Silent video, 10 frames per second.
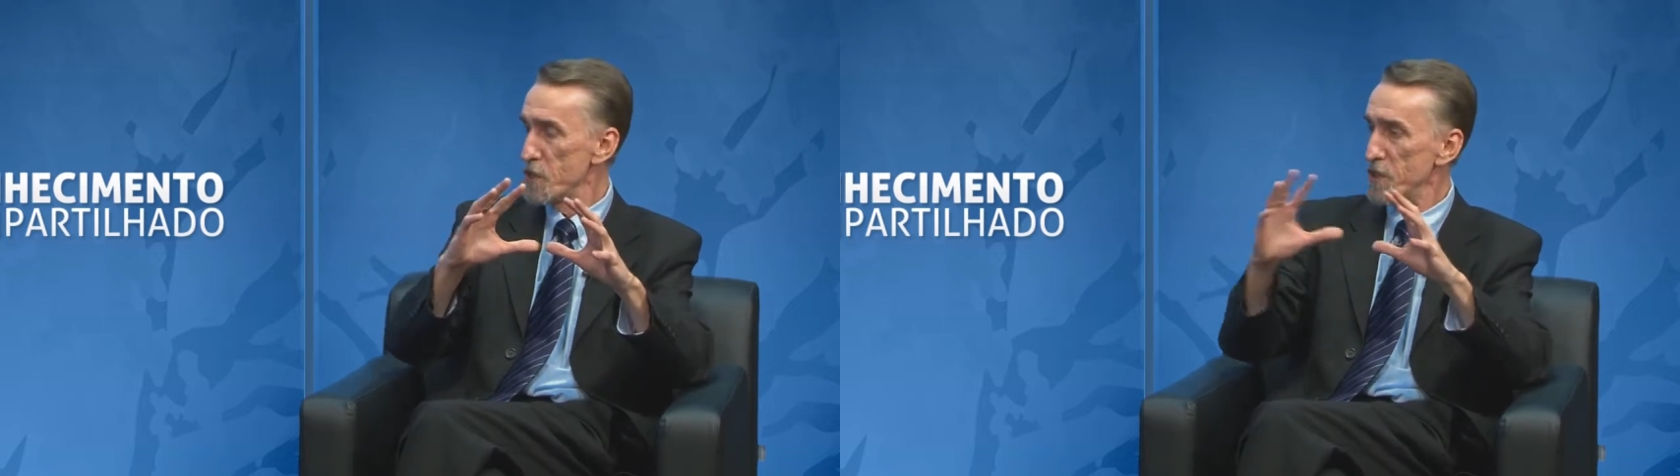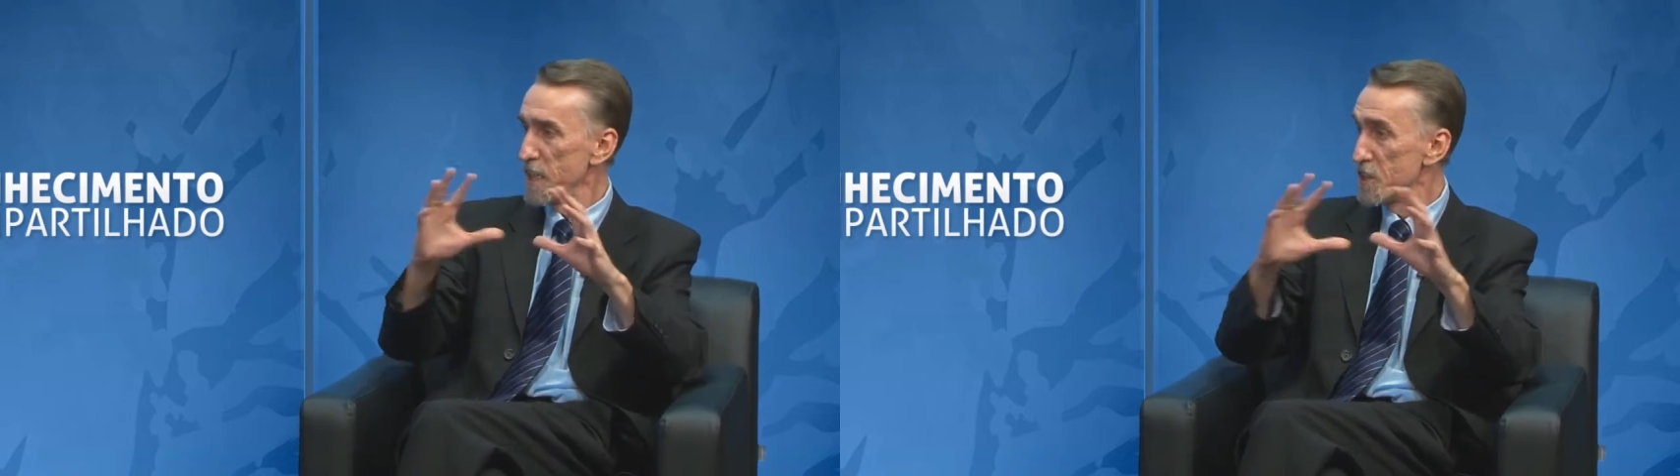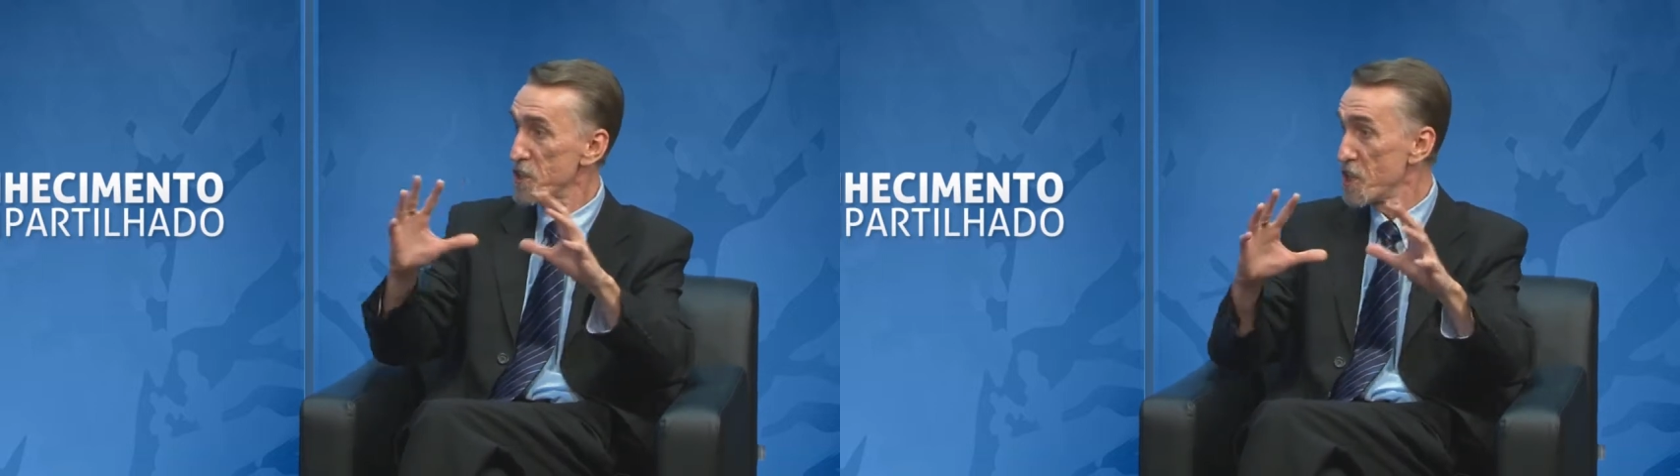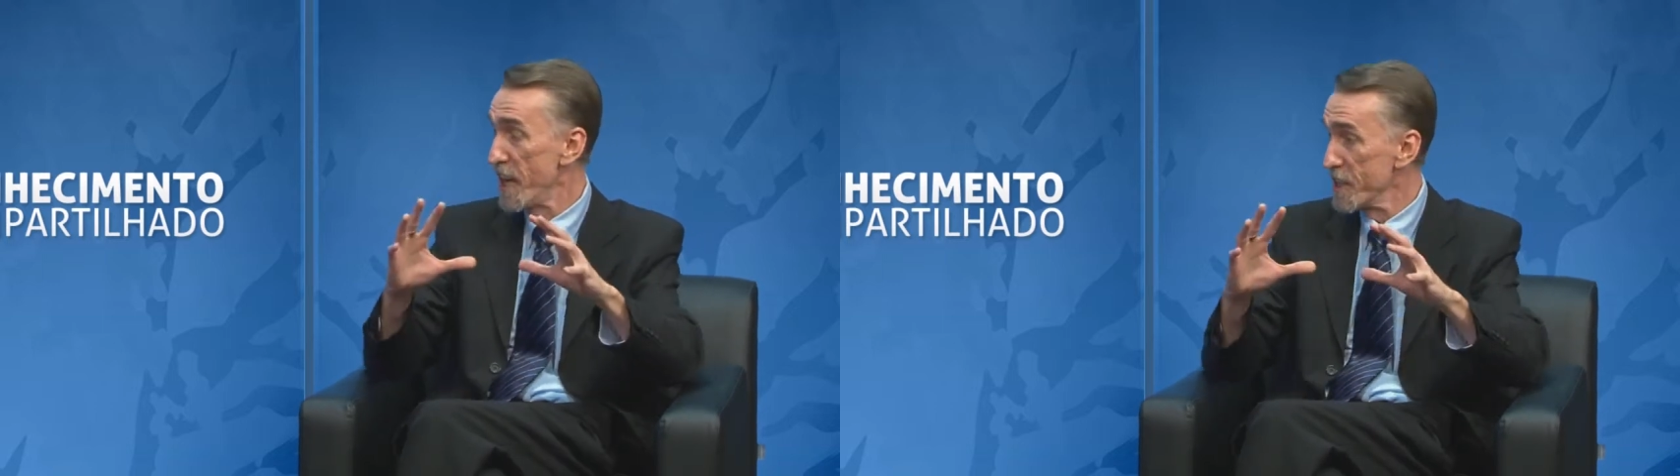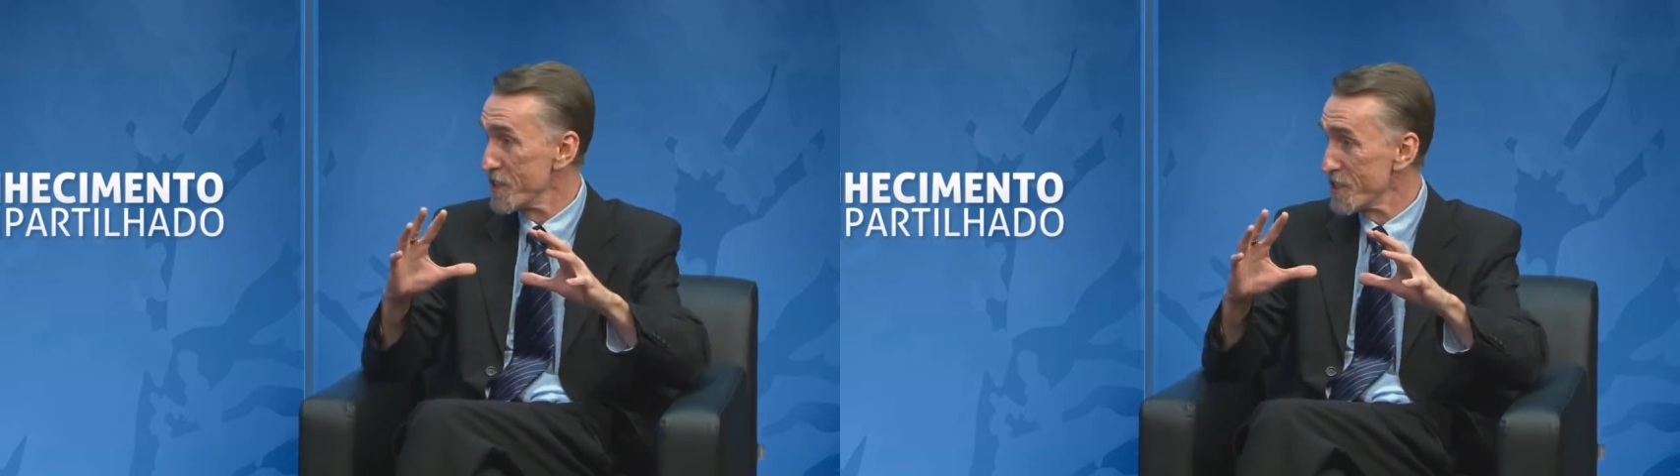doesn't
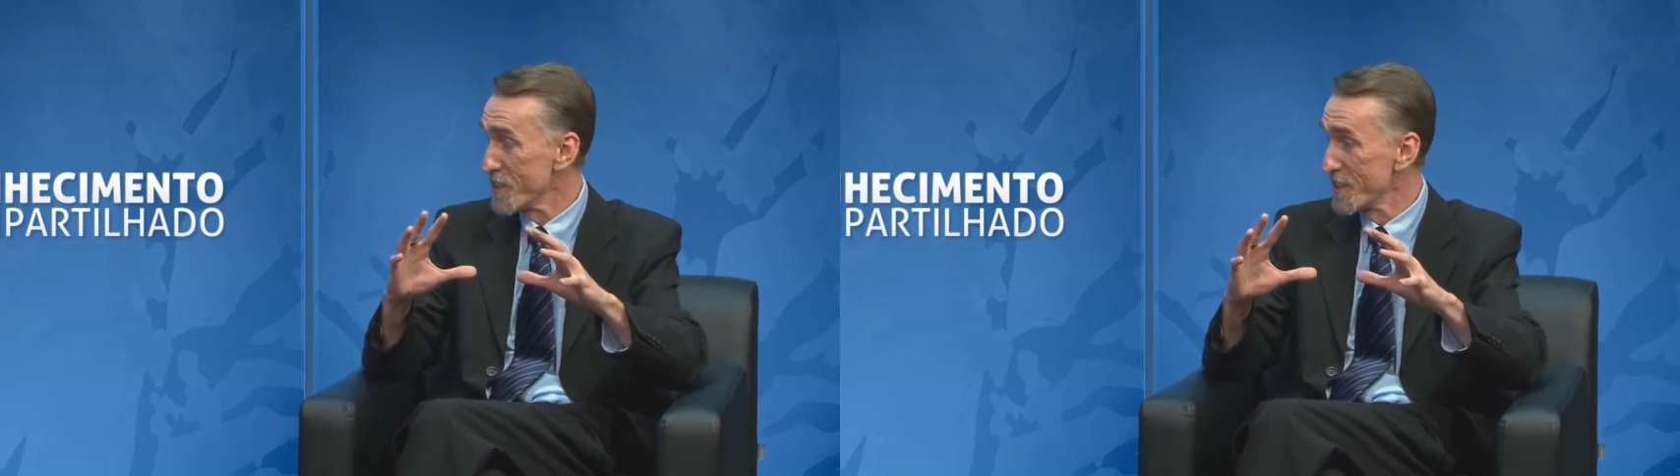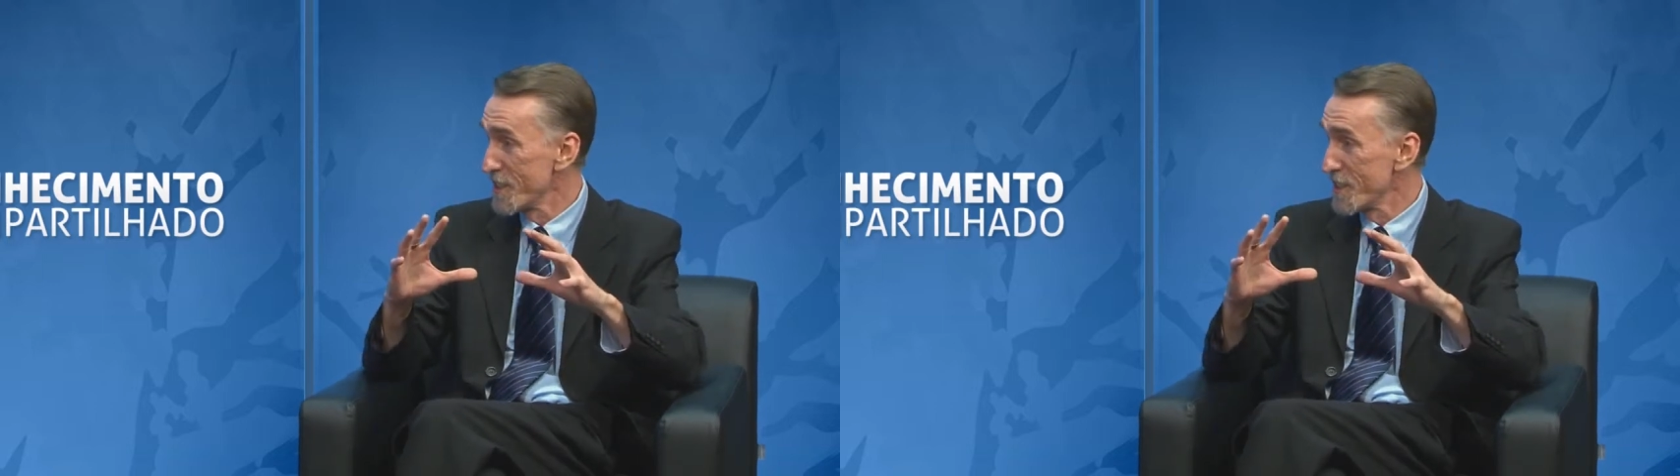change.